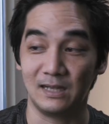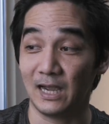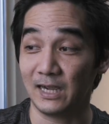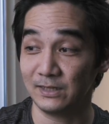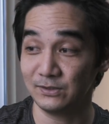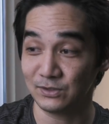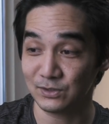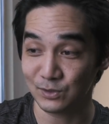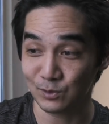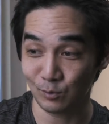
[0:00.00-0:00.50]
I
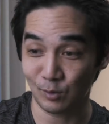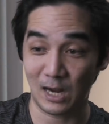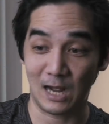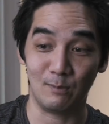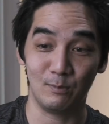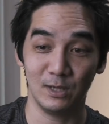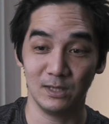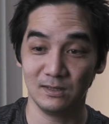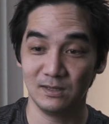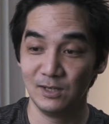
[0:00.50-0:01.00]
can just
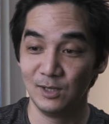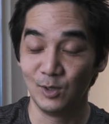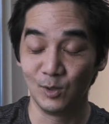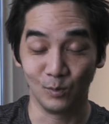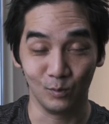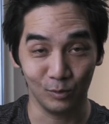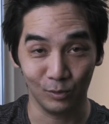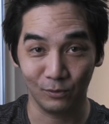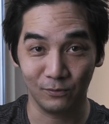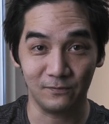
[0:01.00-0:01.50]
grab it
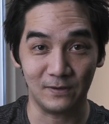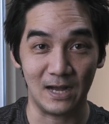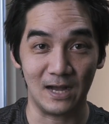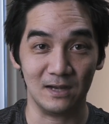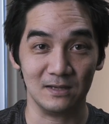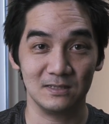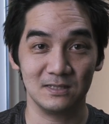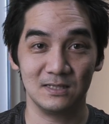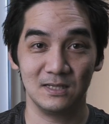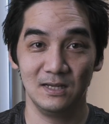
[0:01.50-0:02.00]
real
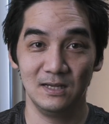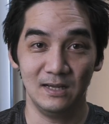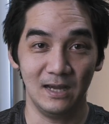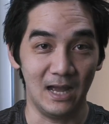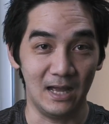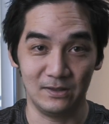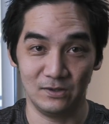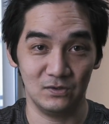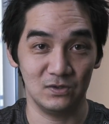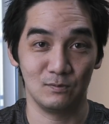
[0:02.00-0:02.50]
fast
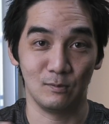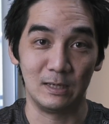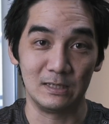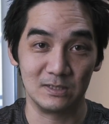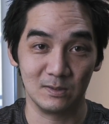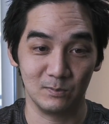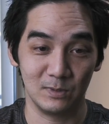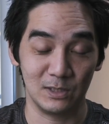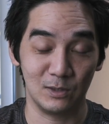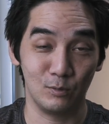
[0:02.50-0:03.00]
and just write
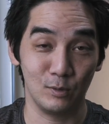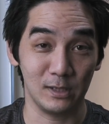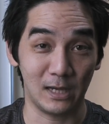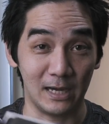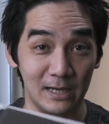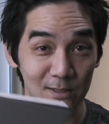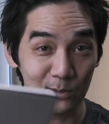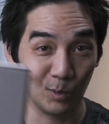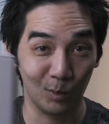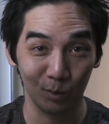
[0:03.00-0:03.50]
something quick.
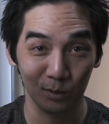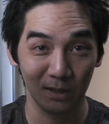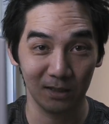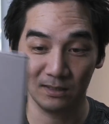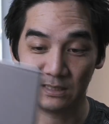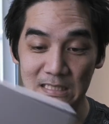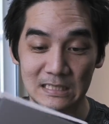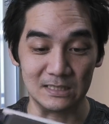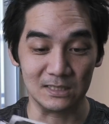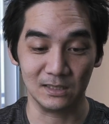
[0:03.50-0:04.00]
I can hold
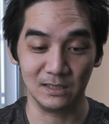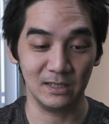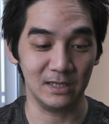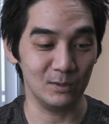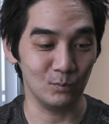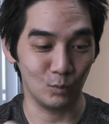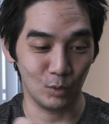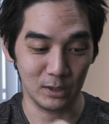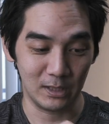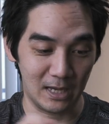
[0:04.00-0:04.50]
it easily
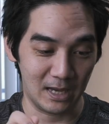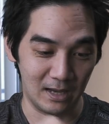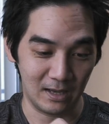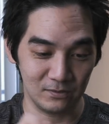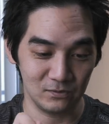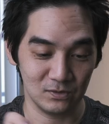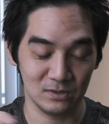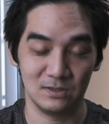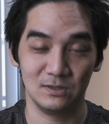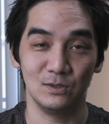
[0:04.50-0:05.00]
in one
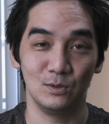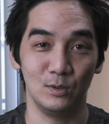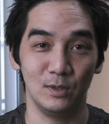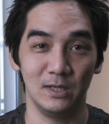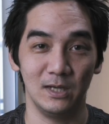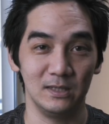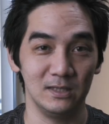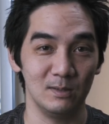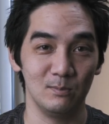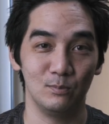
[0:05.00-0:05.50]
hand, just do
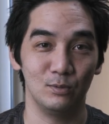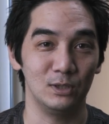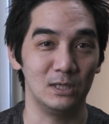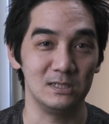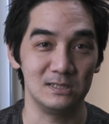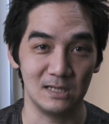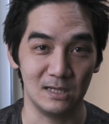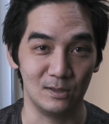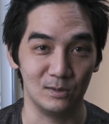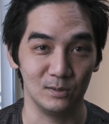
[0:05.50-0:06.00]
it and then put
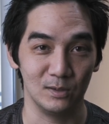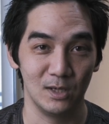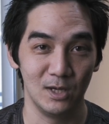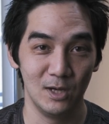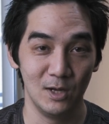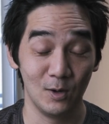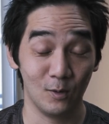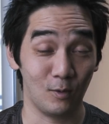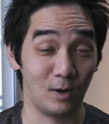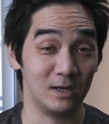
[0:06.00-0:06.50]
it down.
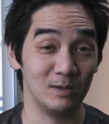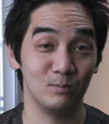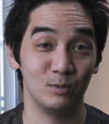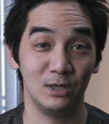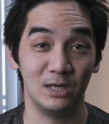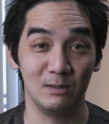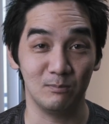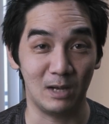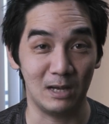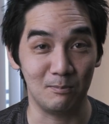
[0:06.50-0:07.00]
Or I can
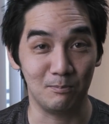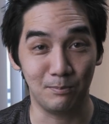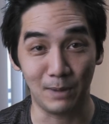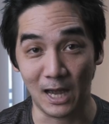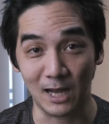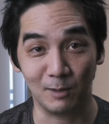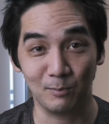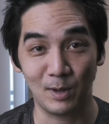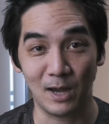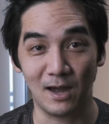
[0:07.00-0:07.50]
put it in my
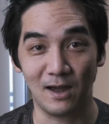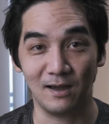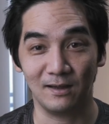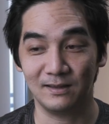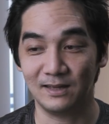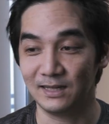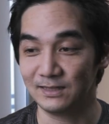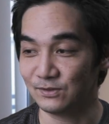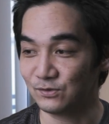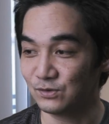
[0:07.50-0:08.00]

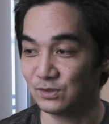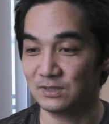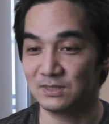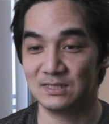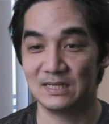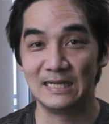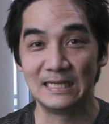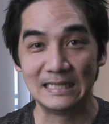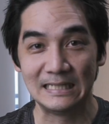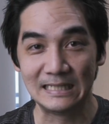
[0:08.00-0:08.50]
backpack and it's
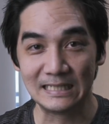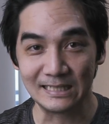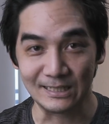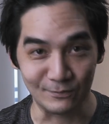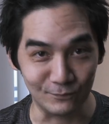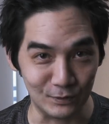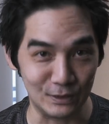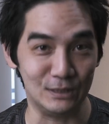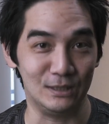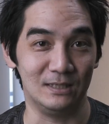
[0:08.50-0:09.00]
just
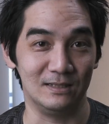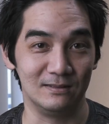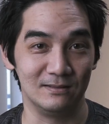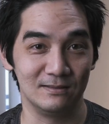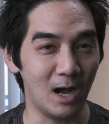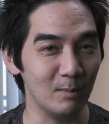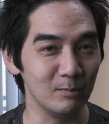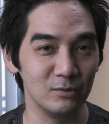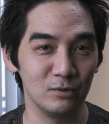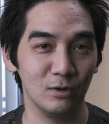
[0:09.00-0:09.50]
convenient.
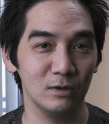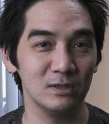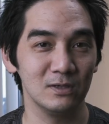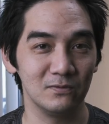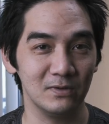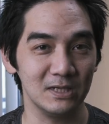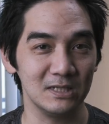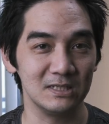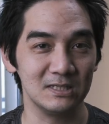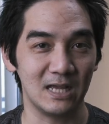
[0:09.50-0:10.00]
I'm sure a
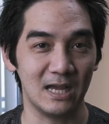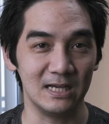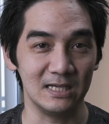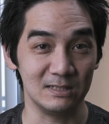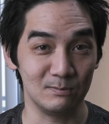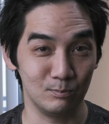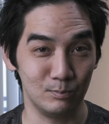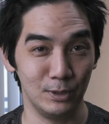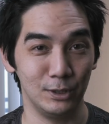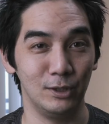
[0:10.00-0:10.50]
device that
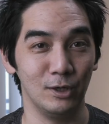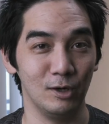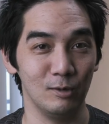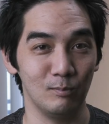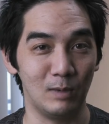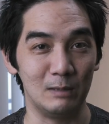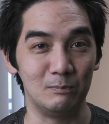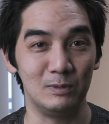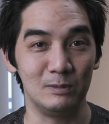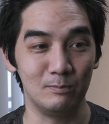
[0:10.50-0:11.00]
is bigger
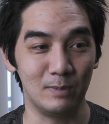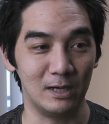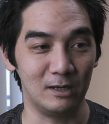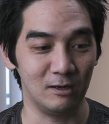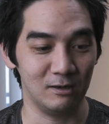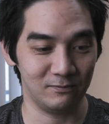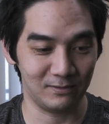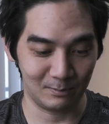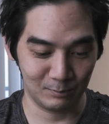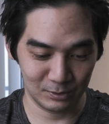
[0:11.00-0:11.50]
might be
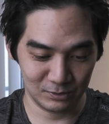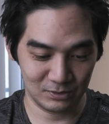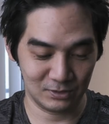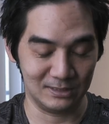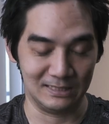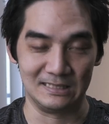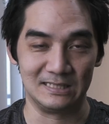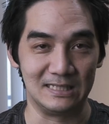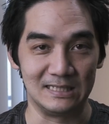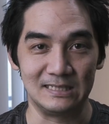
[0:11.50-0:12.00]
better if I'm just
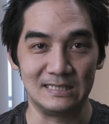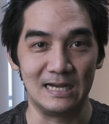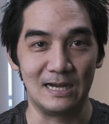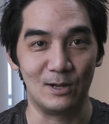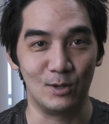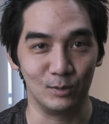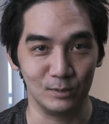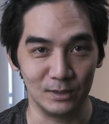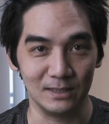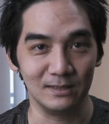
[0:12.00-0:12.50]
gonna sit
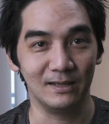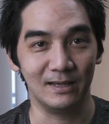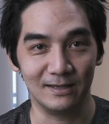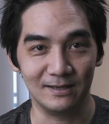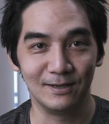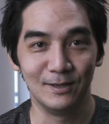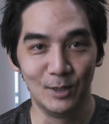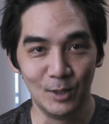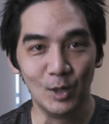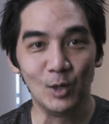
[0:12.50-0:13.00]
down and
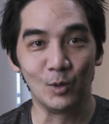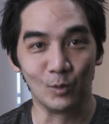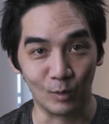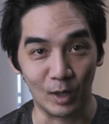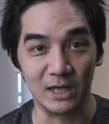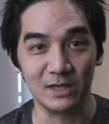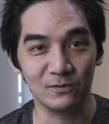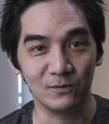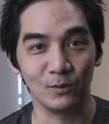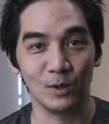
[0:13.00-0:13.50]
like
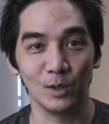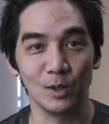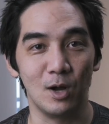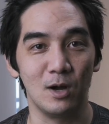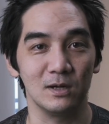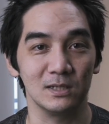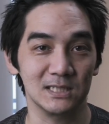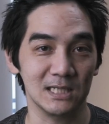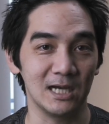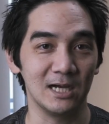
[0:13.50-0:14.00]
write for a
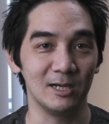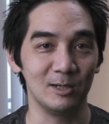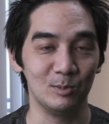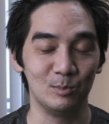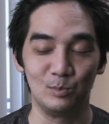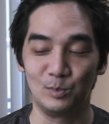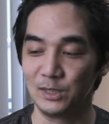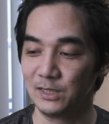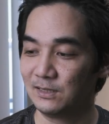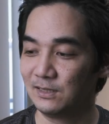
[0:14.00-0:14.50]
long
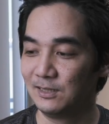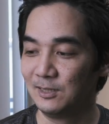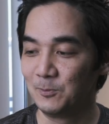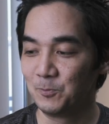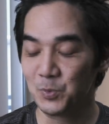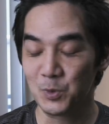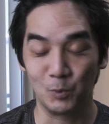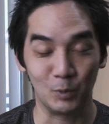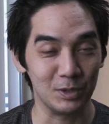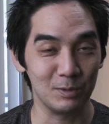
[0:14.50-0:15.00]
time. But
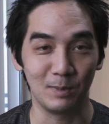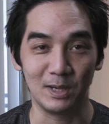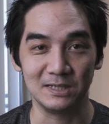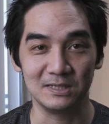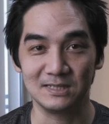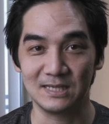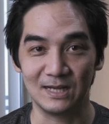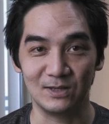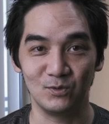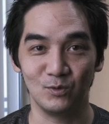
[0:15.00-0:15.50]
with my
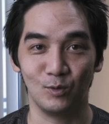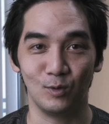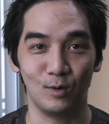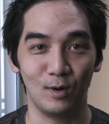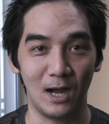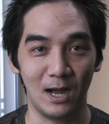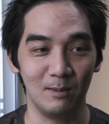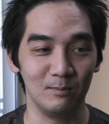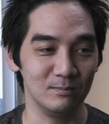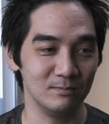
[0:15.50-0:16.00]
schedule,
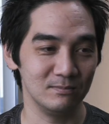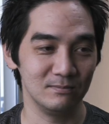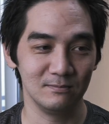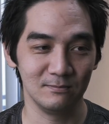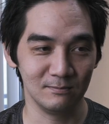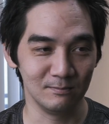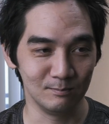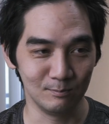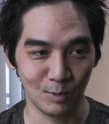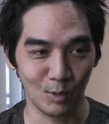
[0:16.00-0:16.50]
I'm
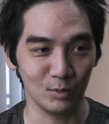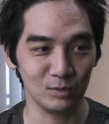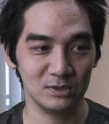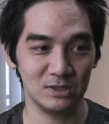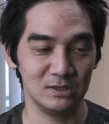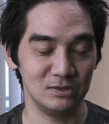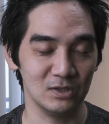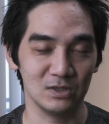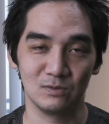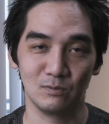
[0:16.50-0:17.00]

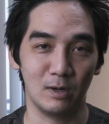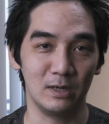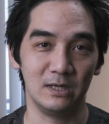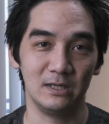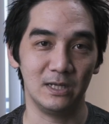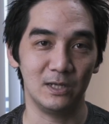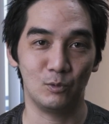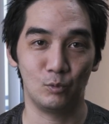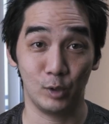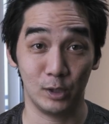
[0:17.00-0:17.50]
mostly just
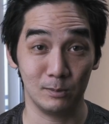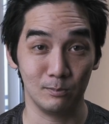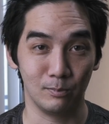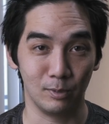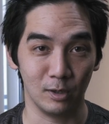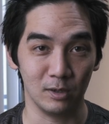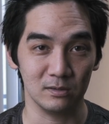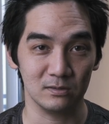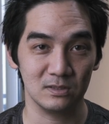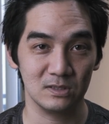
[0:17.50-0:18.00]
writing in quick
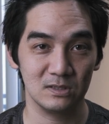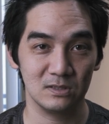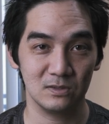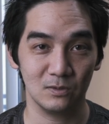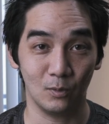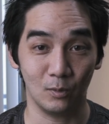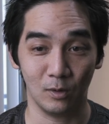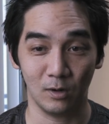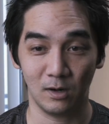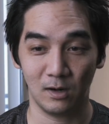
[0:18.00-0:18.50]
bursts
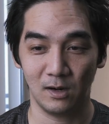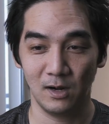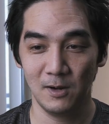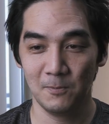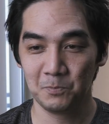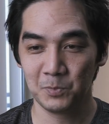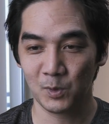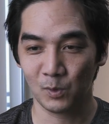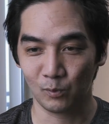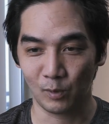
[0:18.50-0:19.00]
or
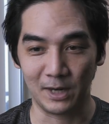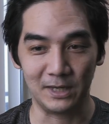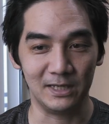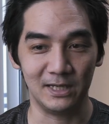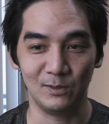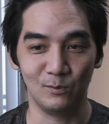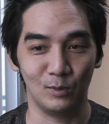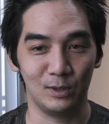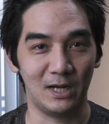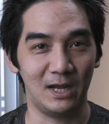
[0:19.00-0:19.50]

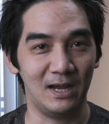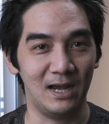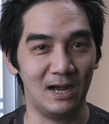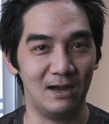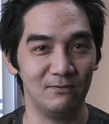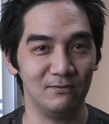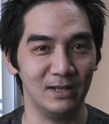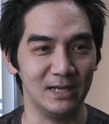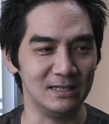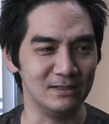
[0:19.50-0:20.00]
writing when I
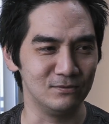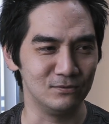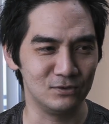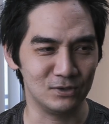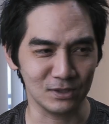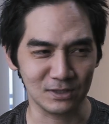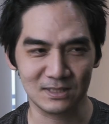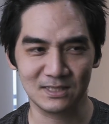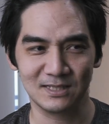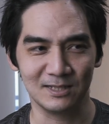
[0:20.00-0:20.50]
have like
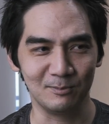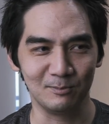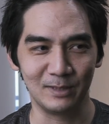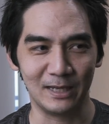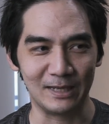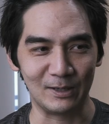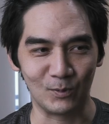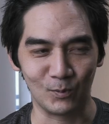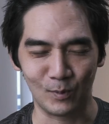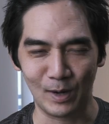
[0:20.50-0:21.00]
just some
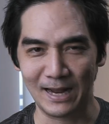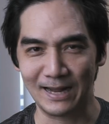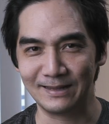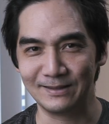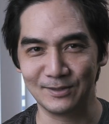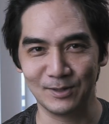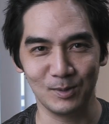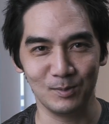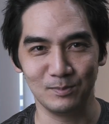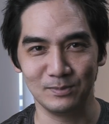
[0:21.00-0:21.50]
like
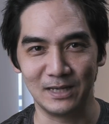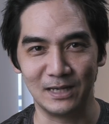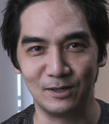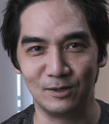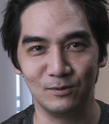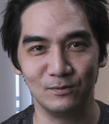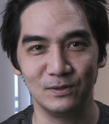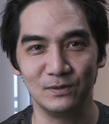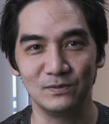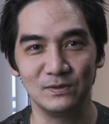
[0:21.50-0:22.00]
random 10
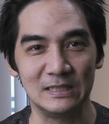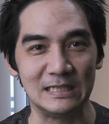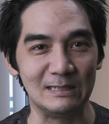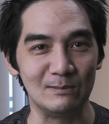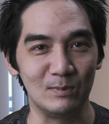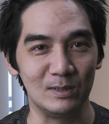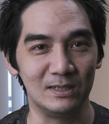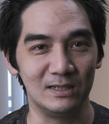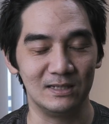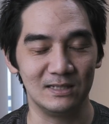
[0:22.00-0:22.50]
or
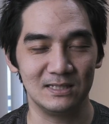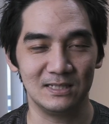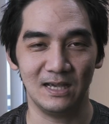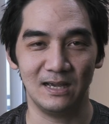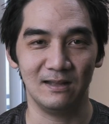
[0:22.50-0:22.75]
15 minutes.